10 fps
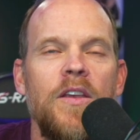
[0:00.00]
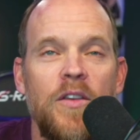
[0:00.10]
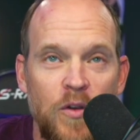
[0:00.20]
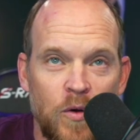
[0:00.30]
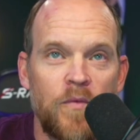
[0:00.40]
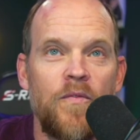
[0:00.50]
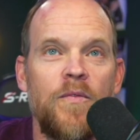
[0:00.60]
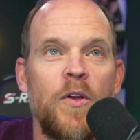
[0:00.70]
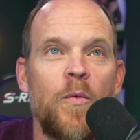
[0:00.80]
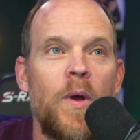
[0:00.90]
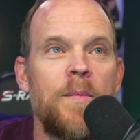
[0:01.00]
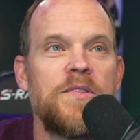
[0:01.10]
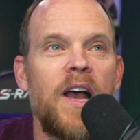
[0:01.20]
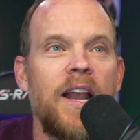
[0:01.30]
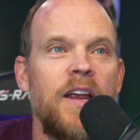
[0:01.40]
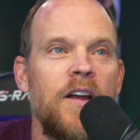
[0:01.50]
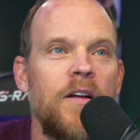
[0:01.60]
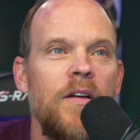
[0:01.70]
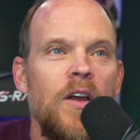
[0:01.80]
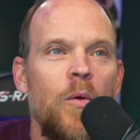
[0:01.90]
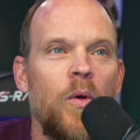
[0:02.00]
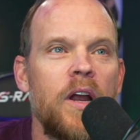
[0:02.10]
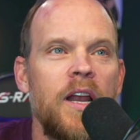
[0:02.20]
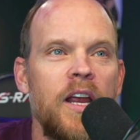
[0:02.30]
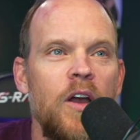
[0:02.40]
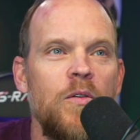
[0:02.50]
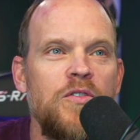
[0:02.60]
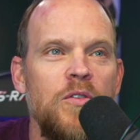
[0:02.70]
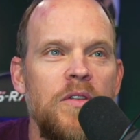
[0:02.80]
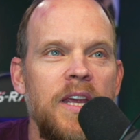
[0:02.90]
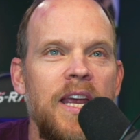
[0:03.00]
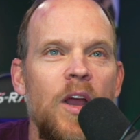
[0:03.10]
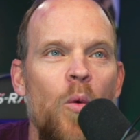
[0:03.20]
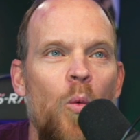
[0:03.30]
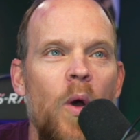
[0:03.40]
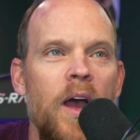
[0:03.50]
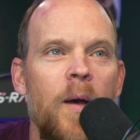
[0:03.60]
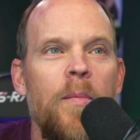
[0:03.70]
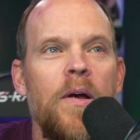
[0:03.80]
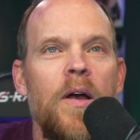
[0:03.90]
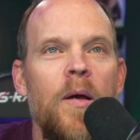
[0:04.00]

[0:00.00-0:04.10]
website here, we're going to go to the web